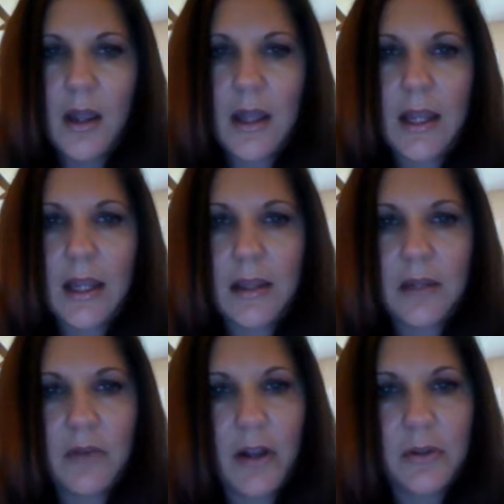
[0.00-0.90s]
And they'd
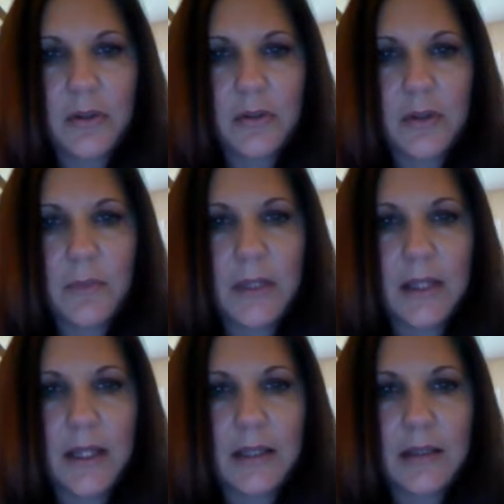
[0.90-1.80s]
rather use somebody
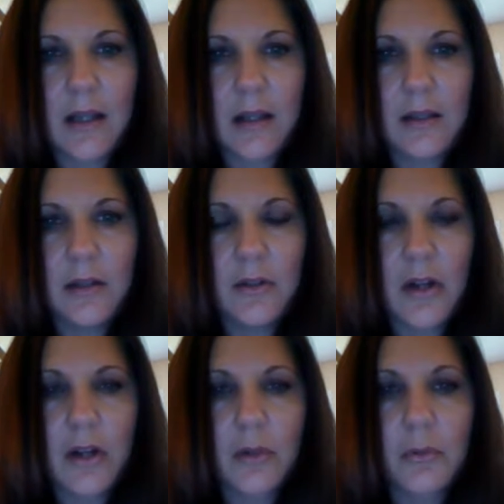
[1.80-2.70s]
that they're
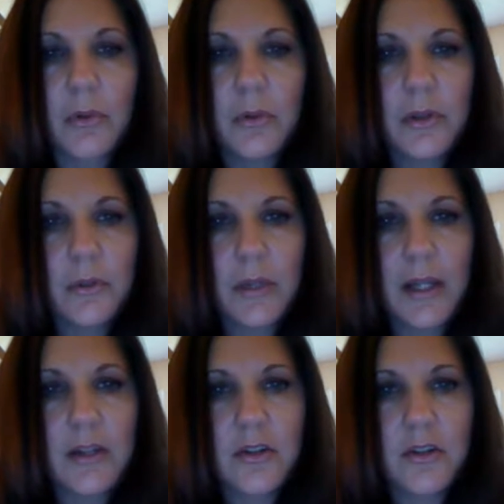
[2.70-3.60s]
not going to ruin their
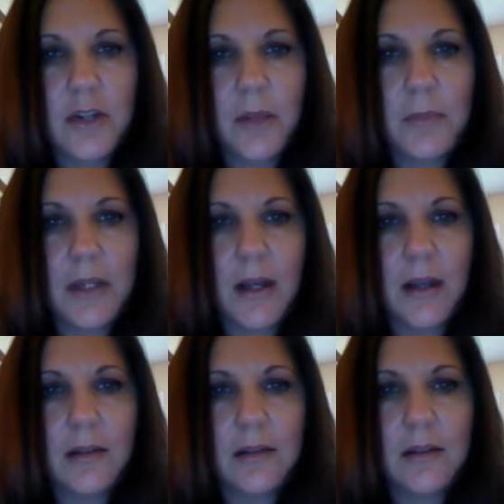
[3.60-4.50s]
relationship
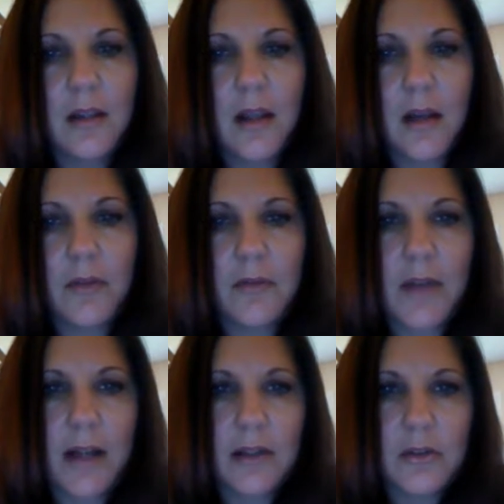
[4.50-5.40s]
because of the
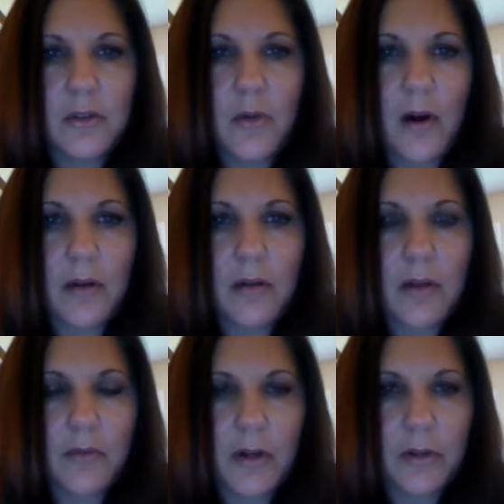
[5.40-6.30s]
fact that you are a
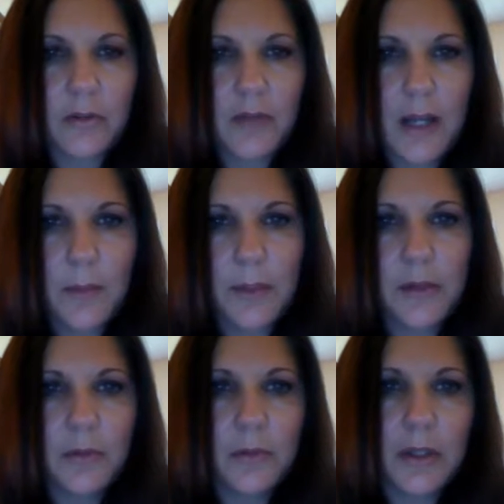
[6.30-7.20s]
friend or family.
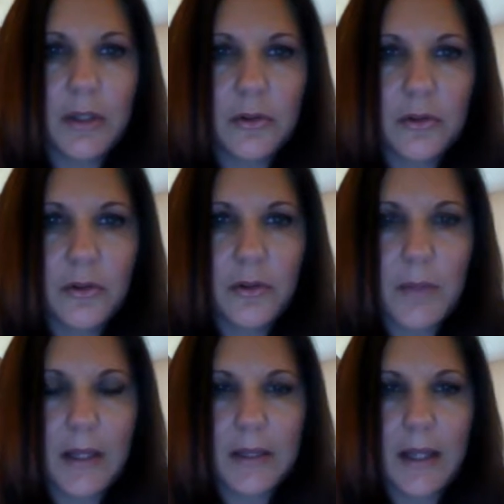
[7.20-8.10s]
They're really concerned
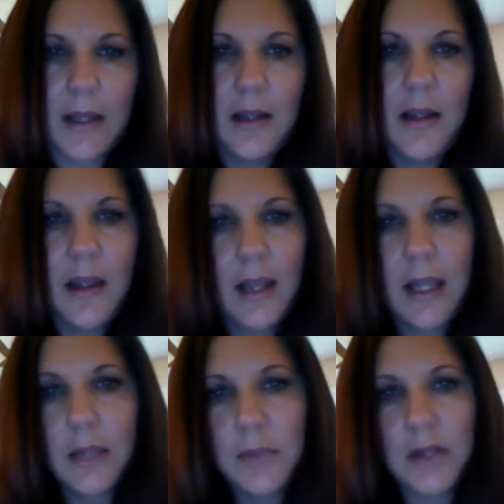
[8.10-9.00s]
about that.
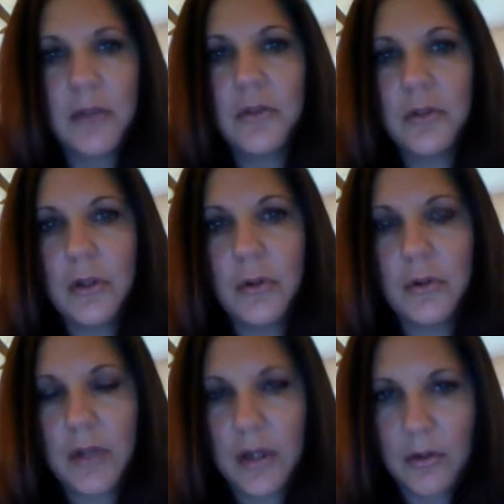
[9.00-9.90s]
And because you're new,
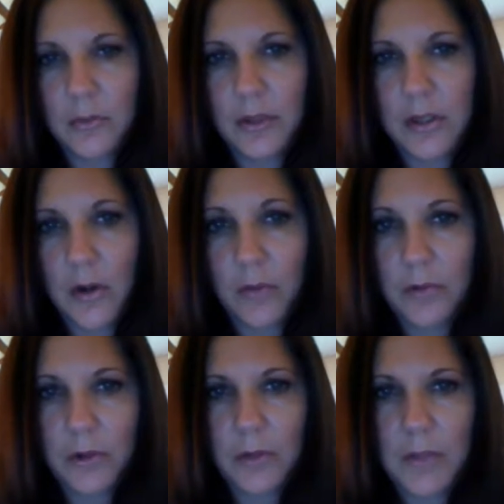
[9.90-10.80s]
so they don't really know if
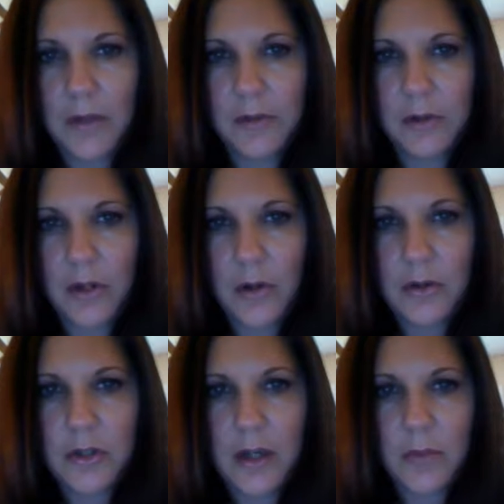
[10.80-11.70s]
you're going to be able to
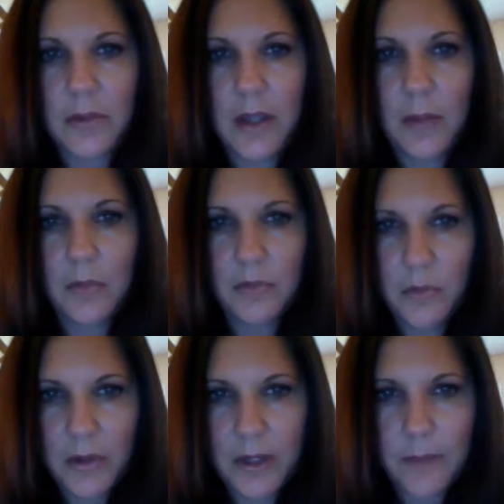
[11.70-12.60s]
negotiate with them or
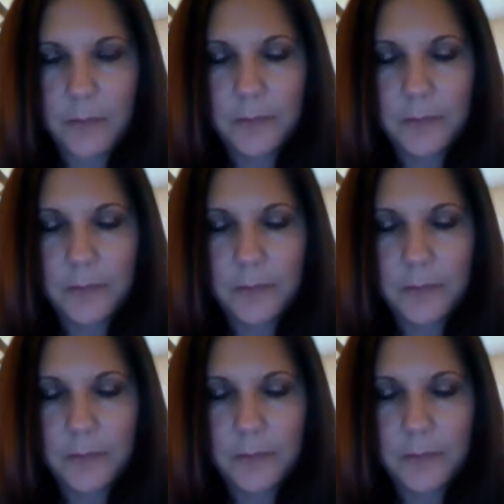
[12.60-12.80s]
for them.